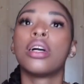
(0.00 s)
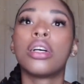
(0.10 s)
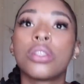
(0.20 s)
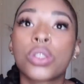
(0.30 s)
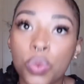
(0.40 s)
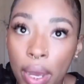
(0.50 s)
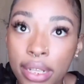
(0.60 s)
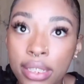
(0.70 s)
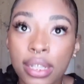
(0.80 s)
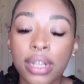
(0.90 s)

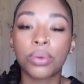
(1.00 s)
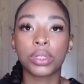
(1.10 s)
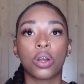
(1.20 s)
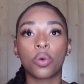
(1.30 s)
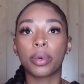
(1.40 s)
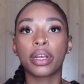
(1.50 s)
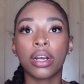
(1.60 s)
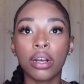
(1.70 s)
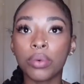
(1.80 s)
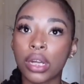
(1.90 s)
sweats and i was like oh my
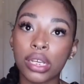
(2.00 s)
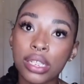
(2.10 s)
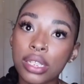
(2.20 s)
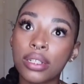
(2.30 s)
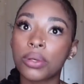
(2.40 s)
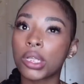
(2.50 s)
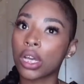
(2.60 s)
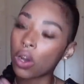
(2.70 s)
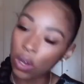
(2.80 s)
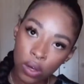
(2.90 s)
god when i seen it i was like
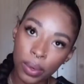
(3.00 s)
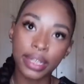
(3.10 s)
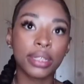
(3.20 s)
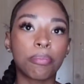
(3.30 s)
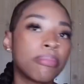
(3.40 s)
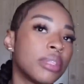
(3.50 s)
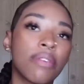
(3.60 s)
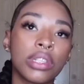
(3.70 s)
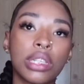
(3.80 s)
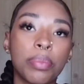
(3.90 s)
oh i can
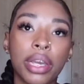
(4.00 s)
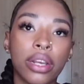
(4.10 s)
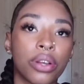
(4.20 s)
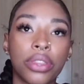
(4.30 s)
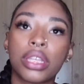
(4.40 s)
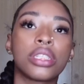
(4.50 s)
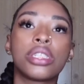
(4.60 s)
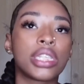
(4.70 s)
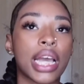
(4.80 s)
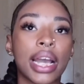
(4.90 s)
definitely pair this
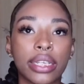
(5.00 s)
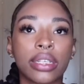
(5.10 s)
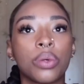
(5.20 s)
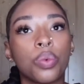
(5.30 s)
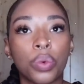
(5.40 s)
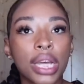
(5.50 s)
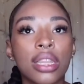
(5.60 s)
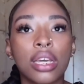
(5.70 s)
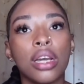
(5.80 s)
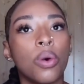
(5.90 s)
jacket with
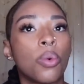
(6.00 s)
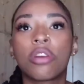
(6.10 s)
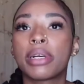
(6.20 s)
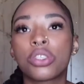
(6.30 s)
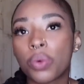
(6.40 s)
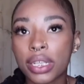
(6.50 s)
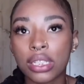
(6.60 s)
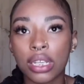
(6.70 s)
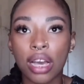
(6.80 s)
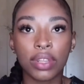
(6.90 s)
one of my sweats
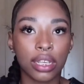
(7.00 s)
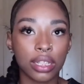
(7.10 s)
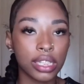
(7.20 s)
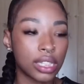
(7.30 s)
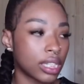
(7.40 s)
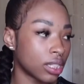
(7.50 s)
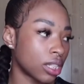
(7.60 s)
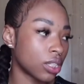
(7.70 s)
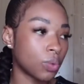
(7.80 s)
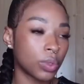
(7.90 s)
and have like a lazy day
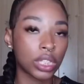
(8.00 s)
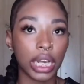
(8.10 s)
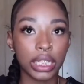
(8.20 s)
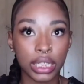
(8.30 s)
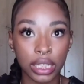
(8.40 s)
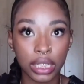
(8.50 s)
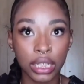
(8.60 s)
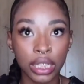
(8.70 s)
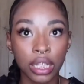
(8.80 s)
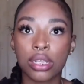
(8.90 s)
look which i did
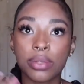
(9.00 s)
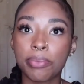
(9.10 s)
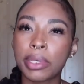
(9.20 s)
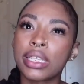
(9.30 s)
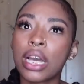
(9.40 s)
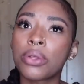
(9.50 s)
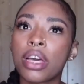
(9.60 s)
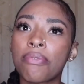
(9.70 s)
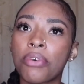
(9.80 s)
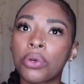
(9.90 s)
that's mainly how that
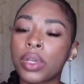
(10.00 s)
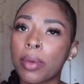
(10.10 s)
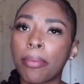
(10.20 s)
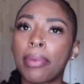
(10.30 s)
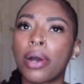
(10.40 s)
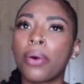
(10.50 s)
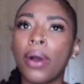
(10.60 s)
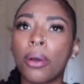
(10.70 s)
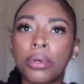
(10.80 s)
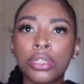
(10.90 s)
photo came about
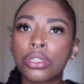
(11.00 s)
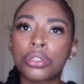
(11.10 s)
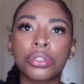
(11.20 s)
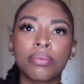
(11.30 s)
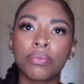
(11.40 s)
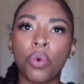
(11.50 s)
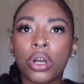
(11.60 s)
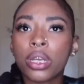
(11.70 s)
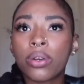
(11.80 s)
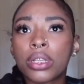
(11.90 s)
i was
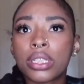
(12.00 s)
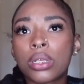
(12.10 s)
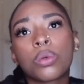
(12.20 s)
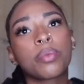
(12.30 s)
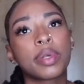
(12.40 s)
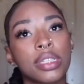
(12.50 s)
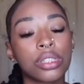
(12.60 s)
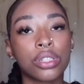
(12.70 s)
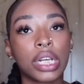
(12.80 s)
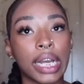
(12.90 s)
walking around the city with my
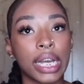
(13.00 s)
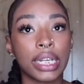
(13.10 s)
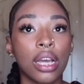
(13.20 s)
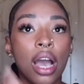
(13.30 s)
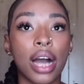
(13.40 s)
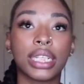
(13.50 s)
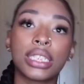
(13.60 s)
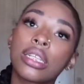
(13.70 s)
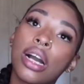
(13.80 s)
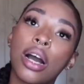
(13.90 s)
sister and i just
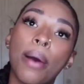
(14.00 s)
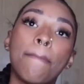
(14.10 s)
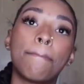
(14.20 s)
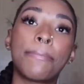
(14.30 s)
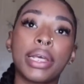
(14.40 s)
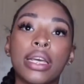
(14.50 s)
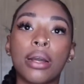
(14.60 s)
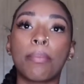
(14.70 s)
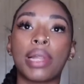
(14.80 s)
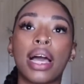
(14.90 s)
got a big
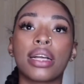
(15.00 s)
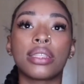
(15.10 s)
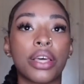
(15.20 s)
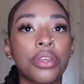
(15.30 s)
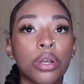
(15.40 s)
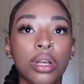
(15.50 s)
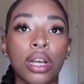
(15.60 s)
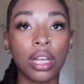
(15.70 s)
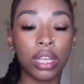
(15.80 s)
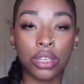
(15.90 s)
black leather
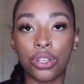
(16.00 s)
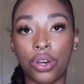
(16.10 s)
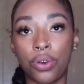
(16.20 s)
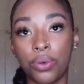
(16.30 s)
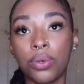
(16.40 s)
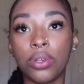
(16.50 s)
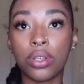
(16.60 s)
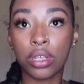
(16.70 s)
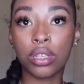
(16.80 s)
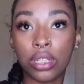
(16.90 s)
you know
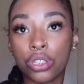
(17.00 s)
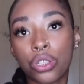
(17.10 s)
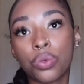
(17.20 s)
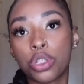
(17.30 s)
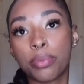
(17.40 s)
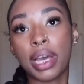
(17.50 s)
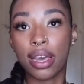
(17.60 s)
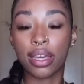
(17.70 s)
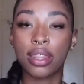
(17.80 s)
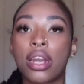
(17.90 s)
shoulder
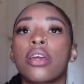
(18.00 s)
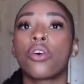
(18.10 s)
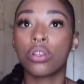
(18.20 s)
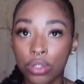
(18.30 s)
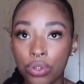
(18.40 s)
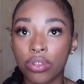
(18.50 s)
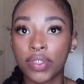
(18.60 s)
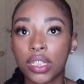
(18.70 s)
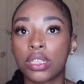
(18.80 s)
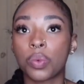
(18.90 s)
bag that I also
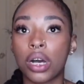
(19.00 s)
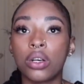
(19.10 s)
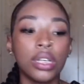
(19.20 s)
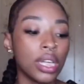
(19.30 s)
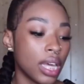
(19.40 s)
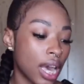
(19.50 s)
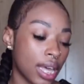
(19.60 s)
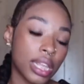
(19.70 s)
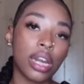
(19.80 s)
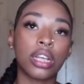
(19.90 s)
thrifted as well
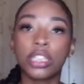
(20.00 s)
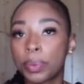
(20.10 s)
and then I just